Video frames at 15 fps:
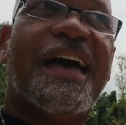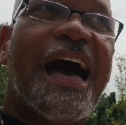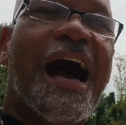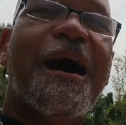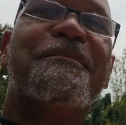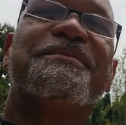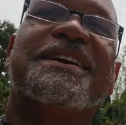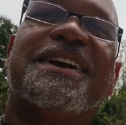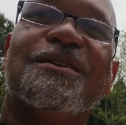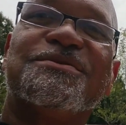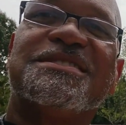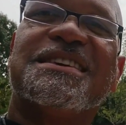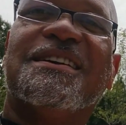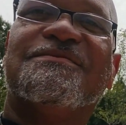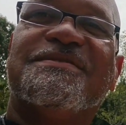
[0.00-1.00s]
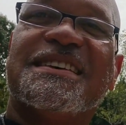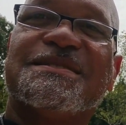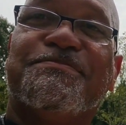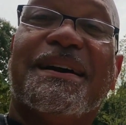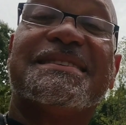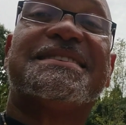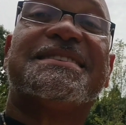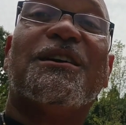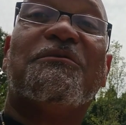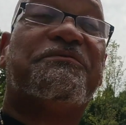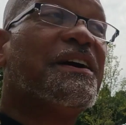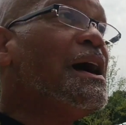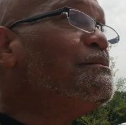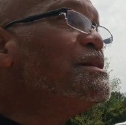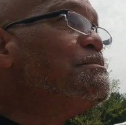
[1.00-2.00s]
I'm guilty of this myself,
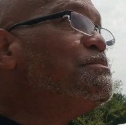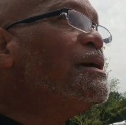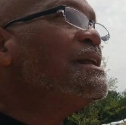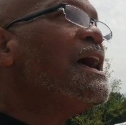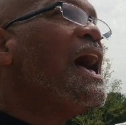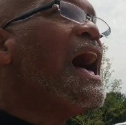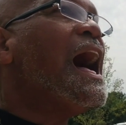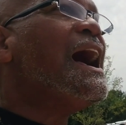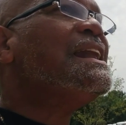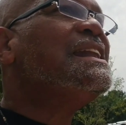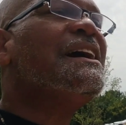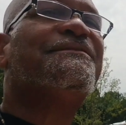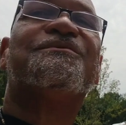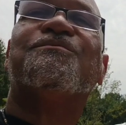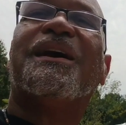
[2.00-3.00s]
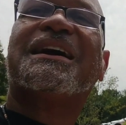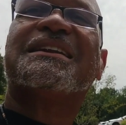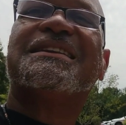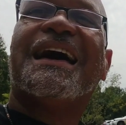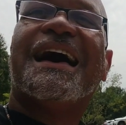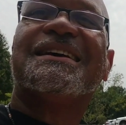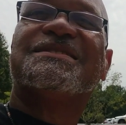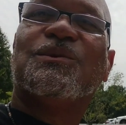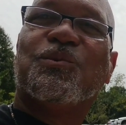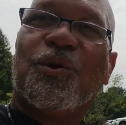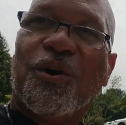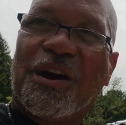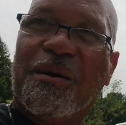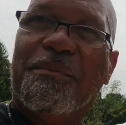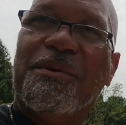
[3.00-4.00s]
family, but I never recognized the
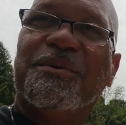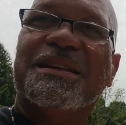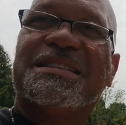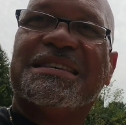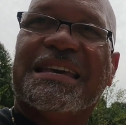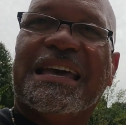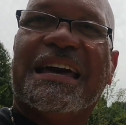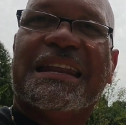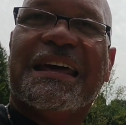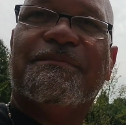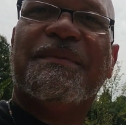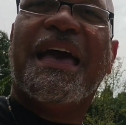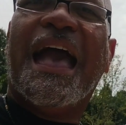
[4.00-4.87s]
word community in it.